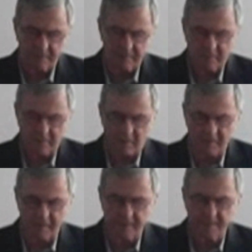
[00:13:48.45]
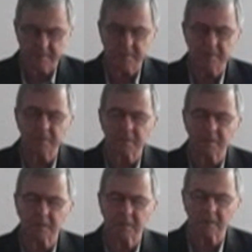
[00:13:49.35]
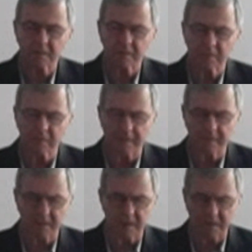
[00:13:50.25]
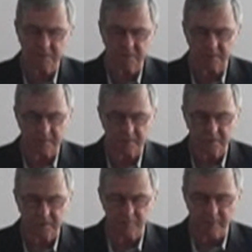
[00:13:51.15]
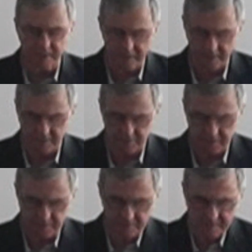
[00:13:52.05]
calling us to that connection and meditation.